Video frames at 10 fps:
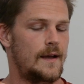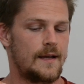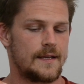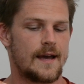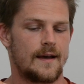
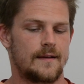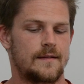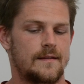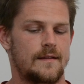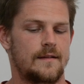
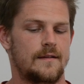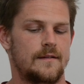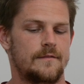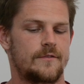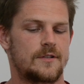Yeah.
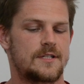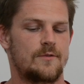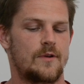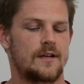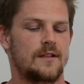Uh, first, I
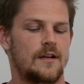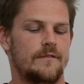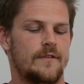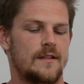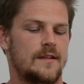want to
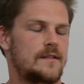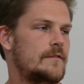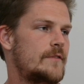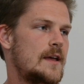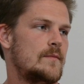clarify that the
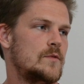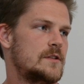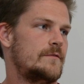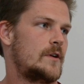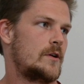fame was
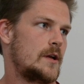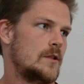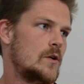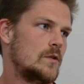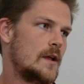a very
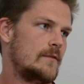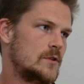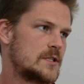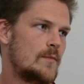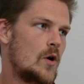low level,
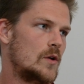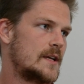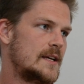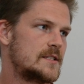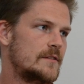small
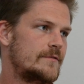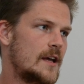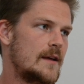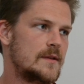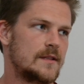taste of
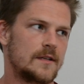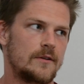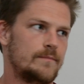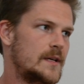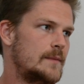fame in the
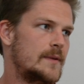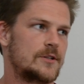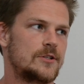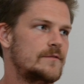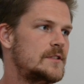big
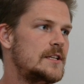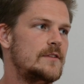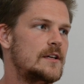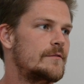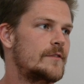picture of
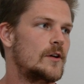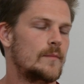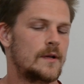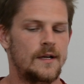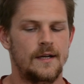TV and
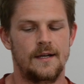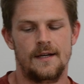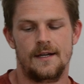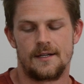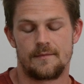film.
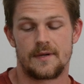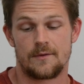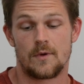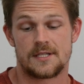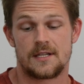But it
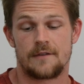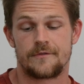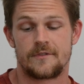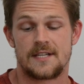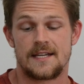was enough
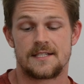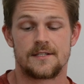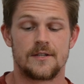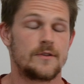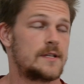of a taste
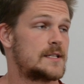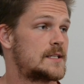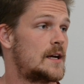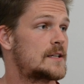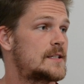to know that it
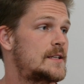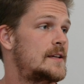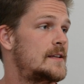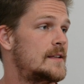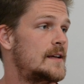sucks,
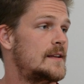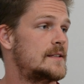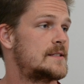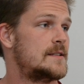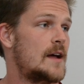that
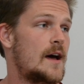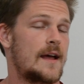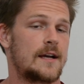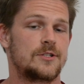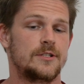it's not
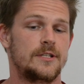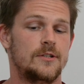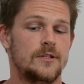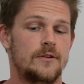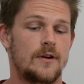actually
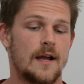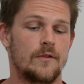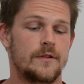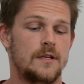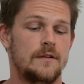good or
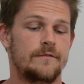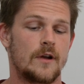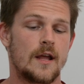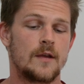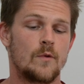healthy for
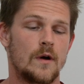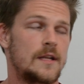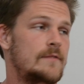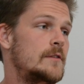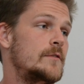anyone,
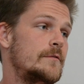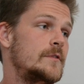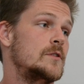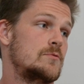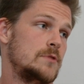even if it
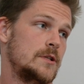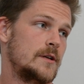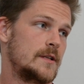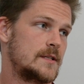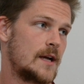feels really
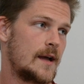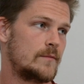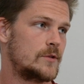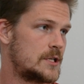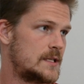good at the time,
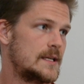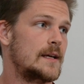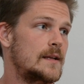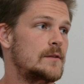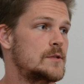which it
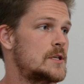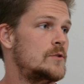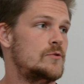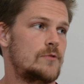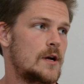did. It was a
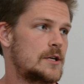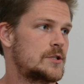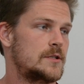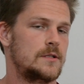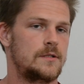huge rush,
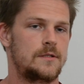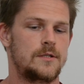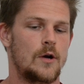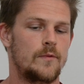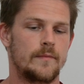the
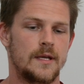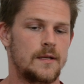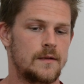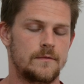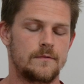
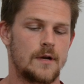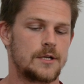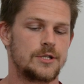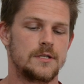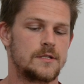dopamine
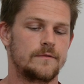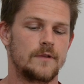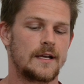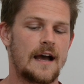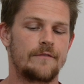rushes of
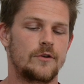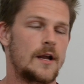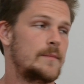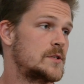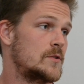like after an
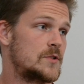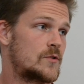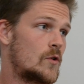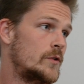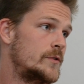episode
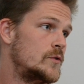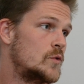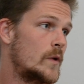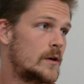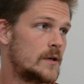scrolling through
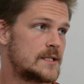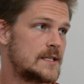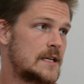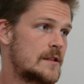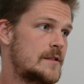Twitter and
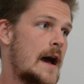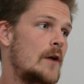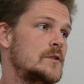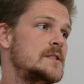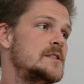seeing
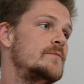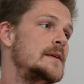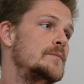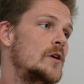thousands of people